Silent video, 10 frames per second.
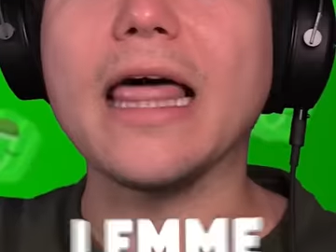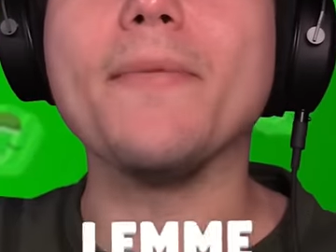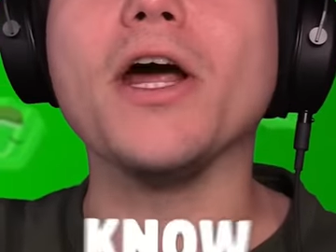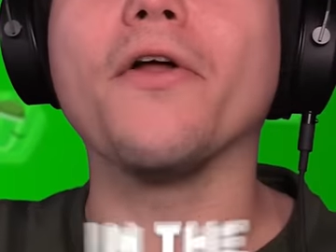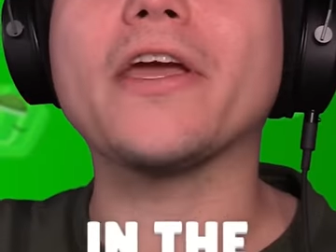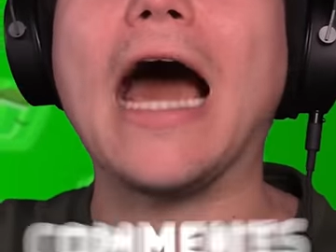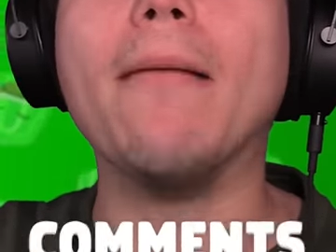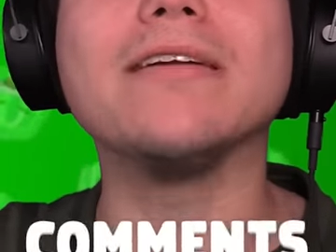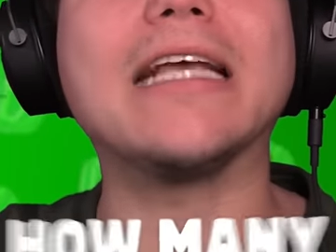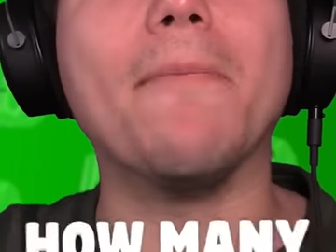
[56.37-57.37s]
Let me know in the
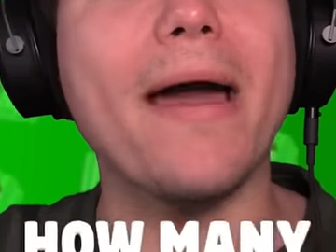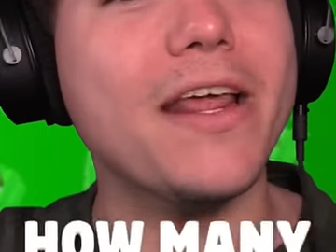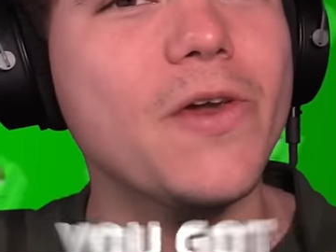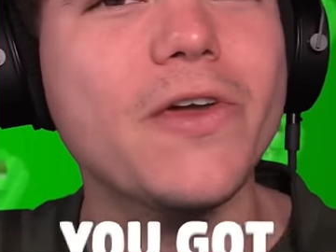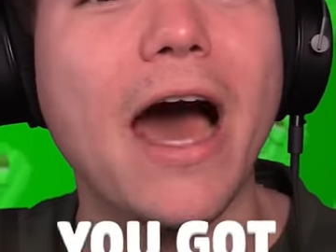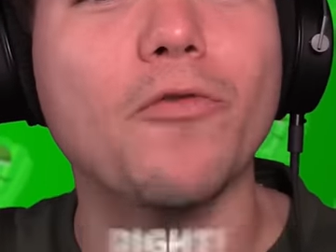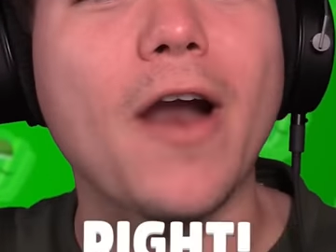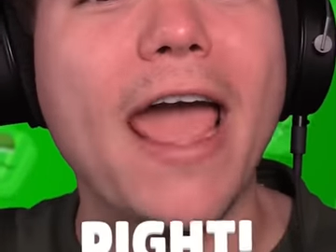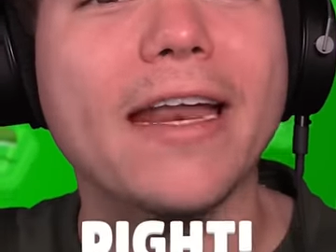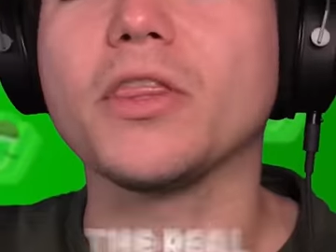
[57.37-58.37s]
comments how many you got
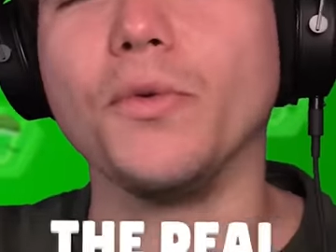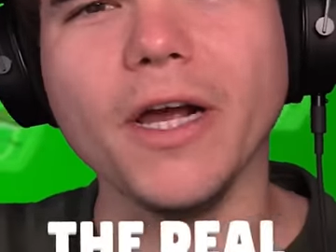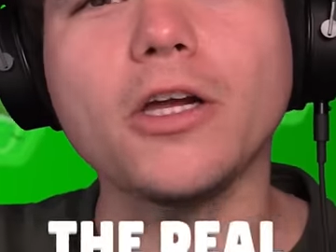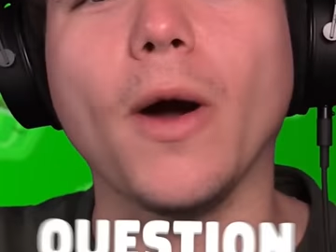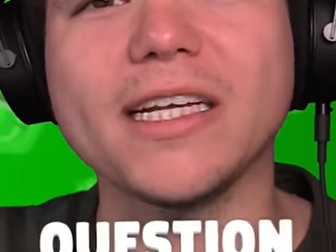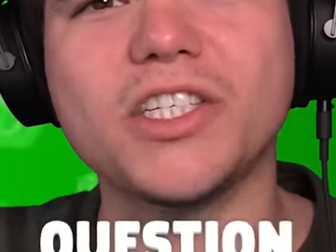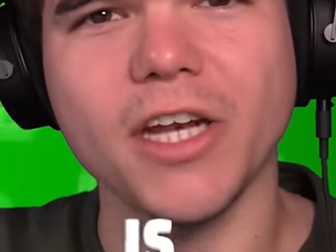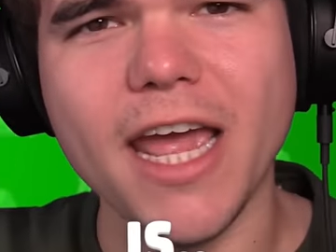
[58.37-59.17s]
right. But the real question